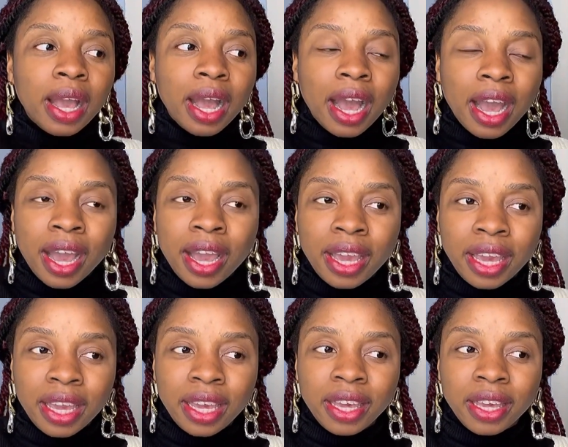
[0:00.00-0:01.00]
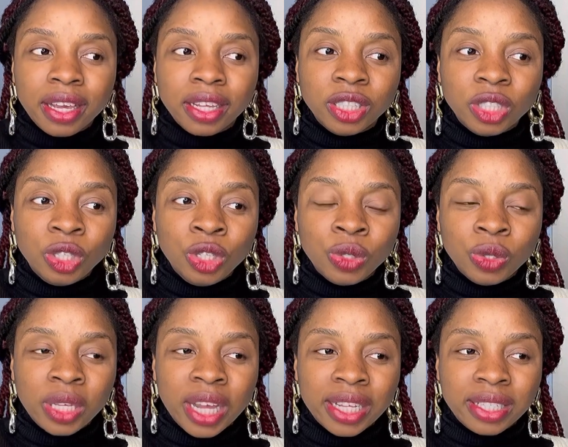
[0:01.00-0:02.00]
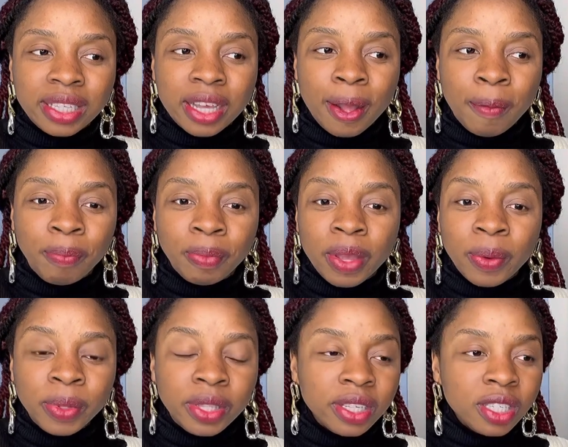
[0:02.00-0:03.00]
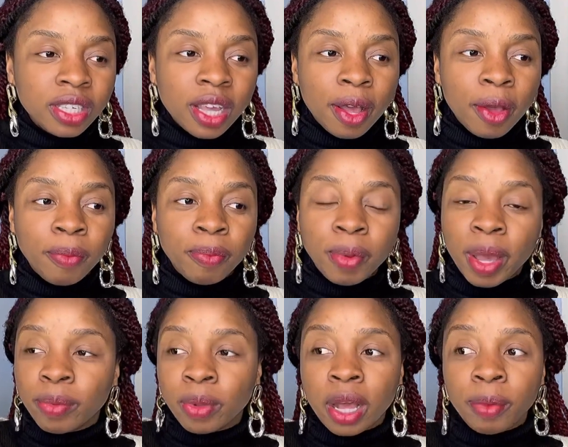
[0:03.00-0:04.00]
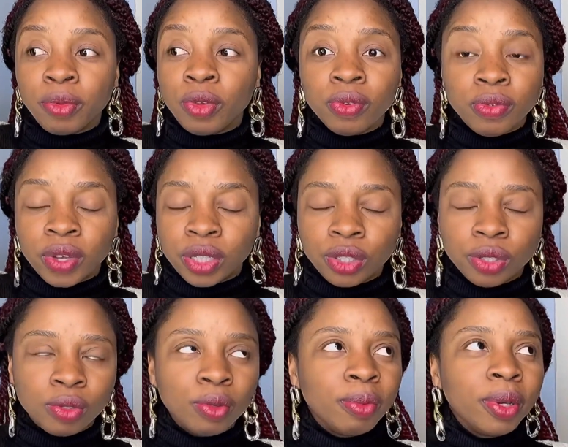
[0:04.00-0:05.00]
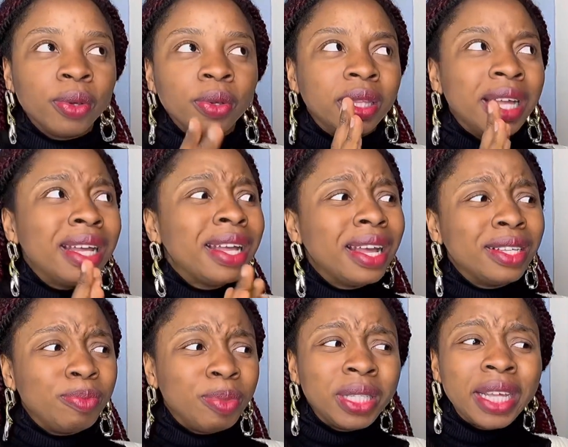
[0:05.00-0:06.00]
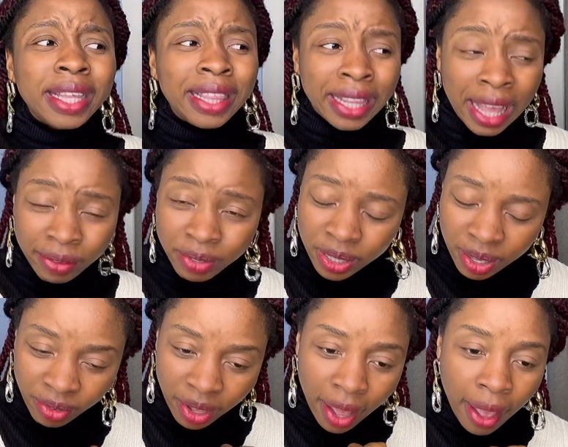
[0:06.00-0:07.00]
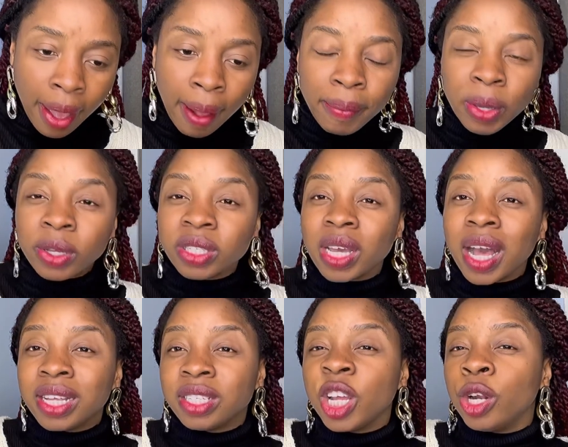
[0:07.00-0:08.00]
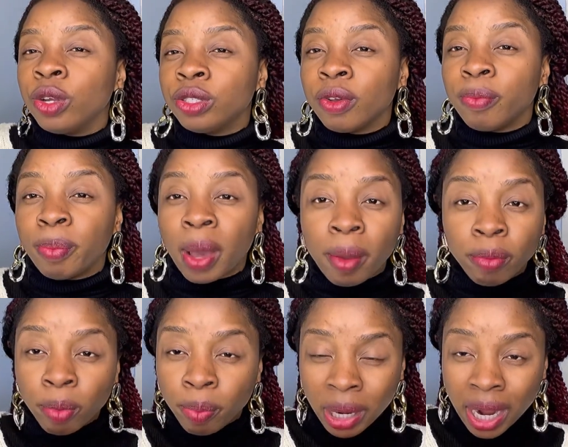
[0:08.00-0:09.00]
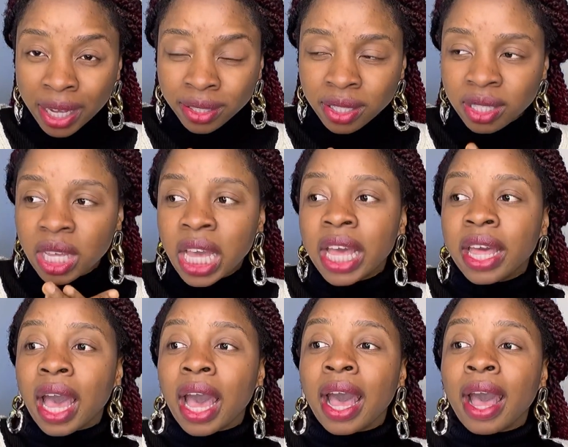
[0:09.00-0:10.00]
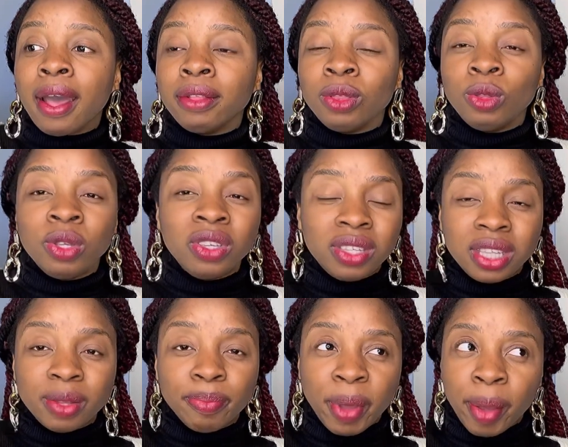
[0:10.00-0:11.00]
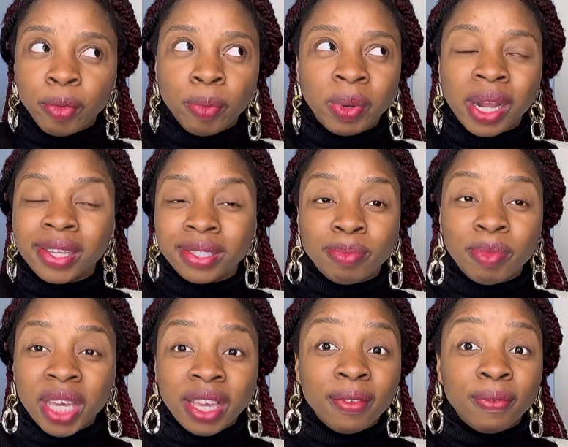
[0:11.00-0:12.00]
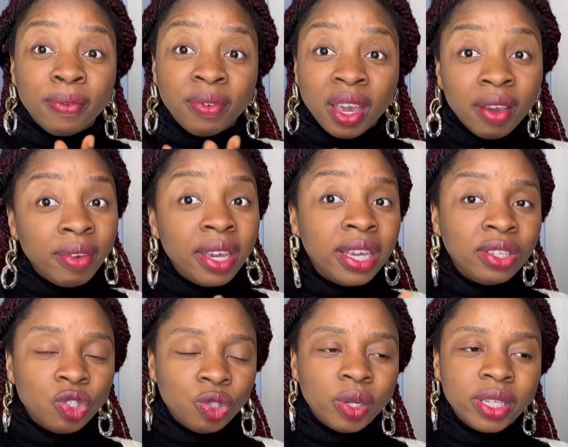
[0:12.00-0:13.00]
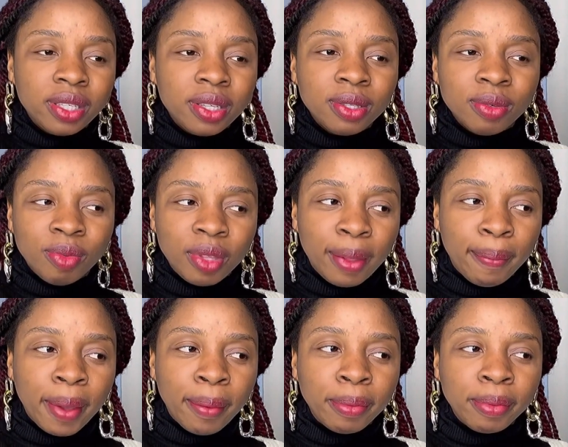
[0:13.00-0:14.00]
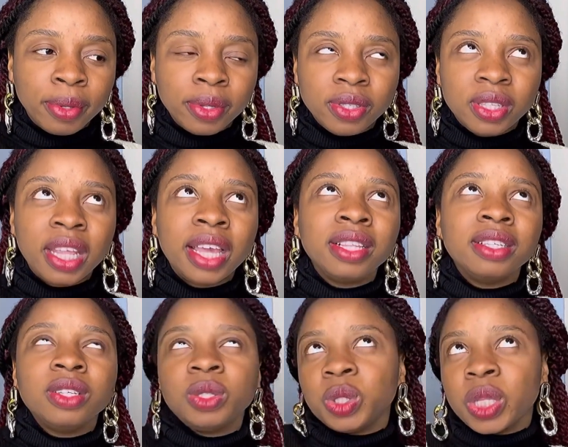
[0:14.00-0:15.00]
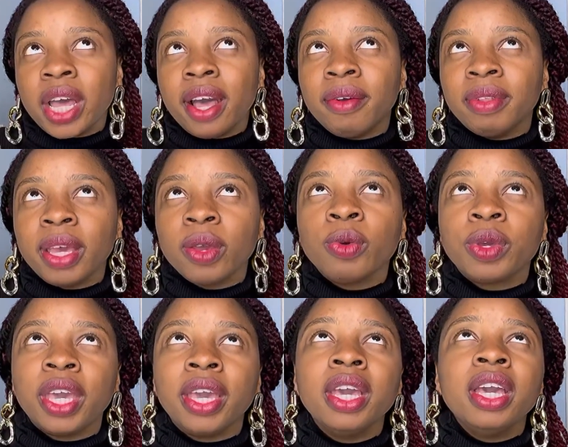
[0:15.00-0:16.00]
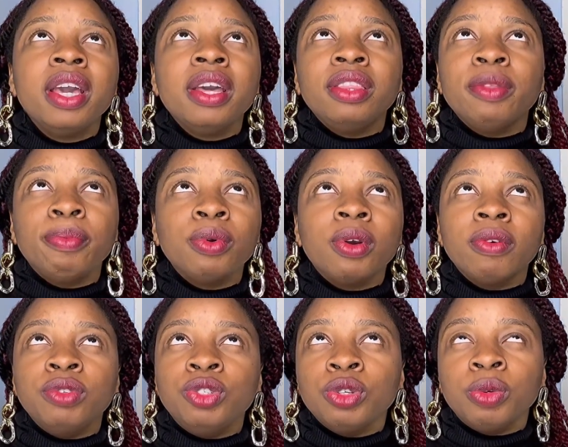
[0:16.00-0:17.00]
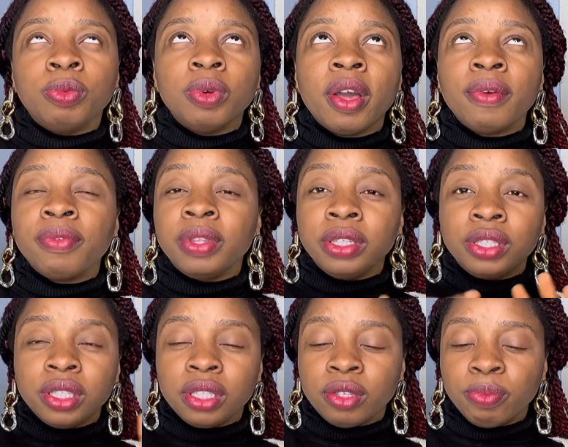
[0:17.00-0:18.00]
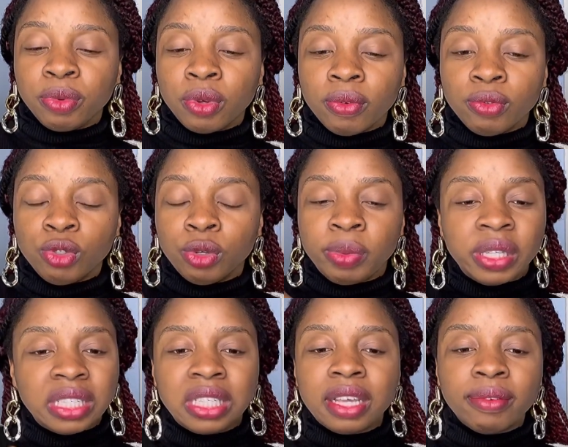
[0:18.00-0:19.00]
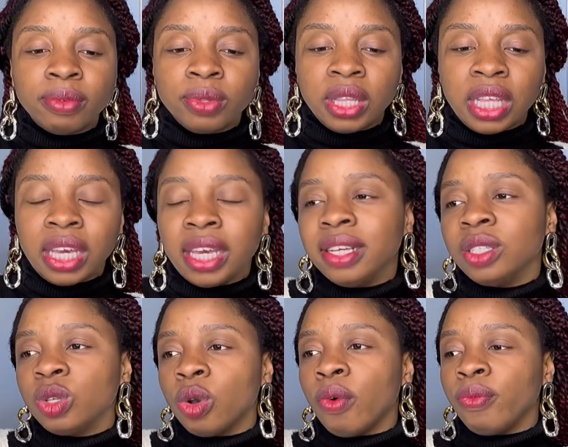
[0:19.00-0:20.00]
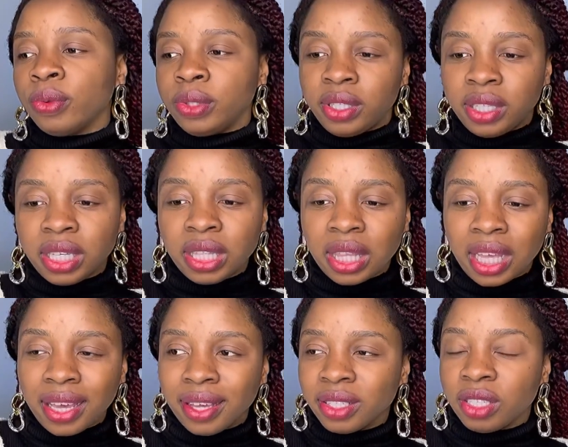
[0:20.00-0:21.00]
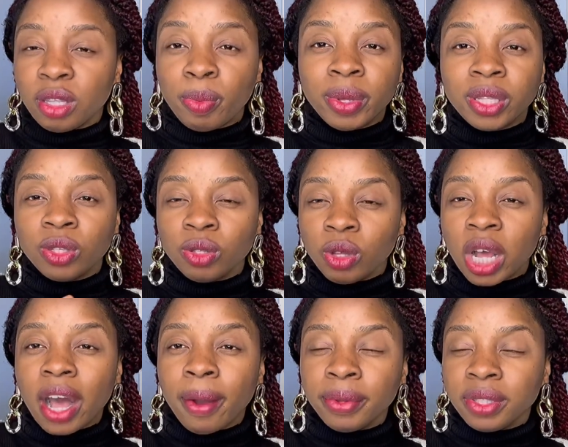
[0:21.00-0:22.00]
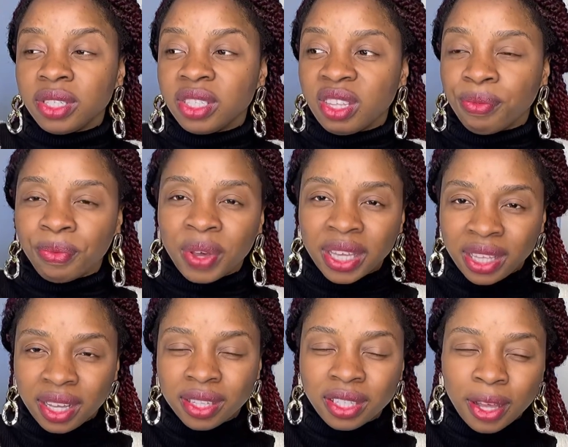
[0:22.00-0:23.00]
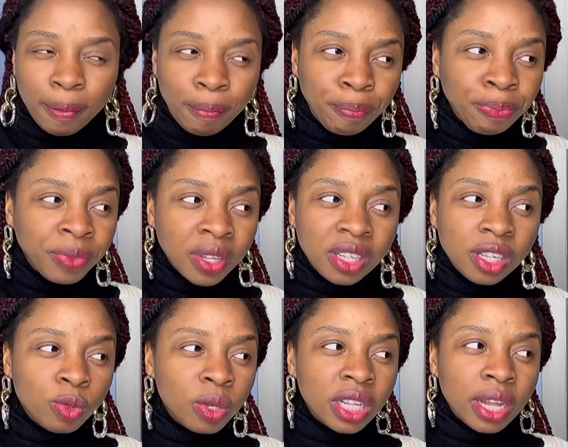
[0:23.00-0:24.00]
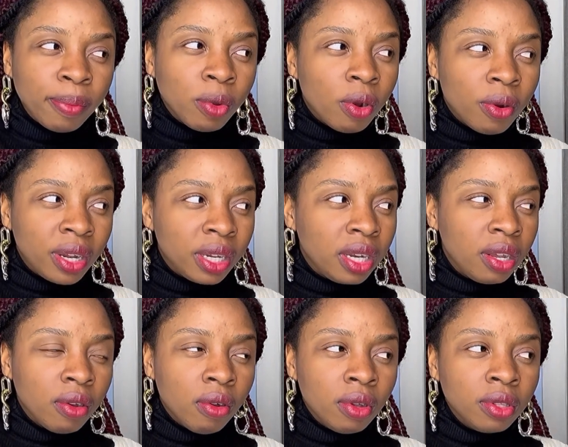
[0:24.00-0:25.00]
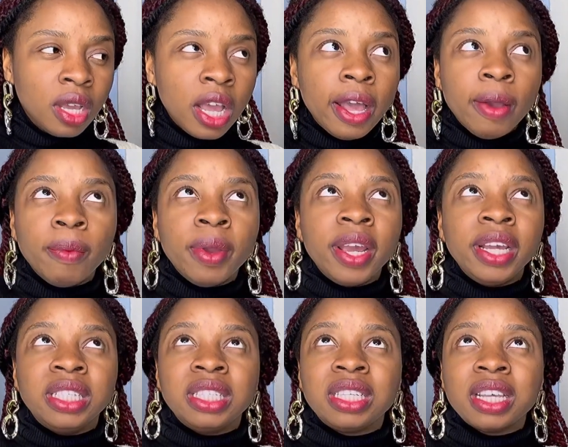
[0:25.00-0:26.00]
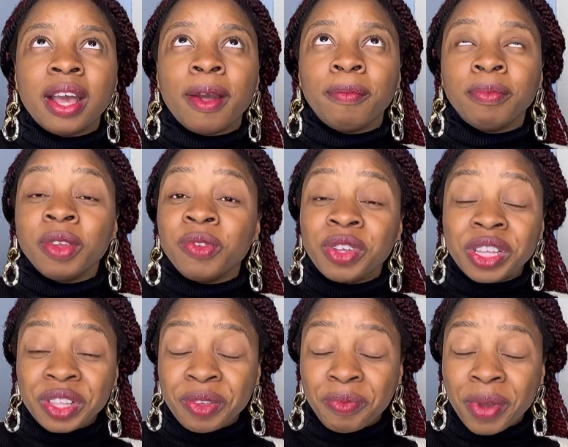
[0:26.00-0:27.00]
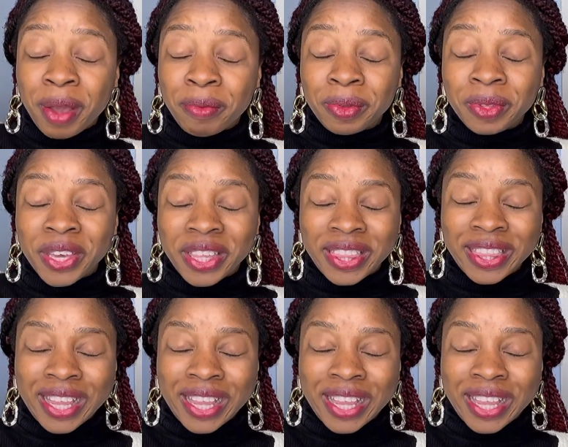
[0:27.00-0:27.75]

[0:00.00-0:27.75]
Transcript: I knew that um, with this um, Bible app, YouVersion, oh my God, that has been a lifesaver because it has a lot of Bible plans and these bible plans make it very interesting to read the bible because then you now have like okay the book of job finishing the book of job in seven days or 14 days it depends on how it is divided um there's one that i'm currently on where it's um reading the bible in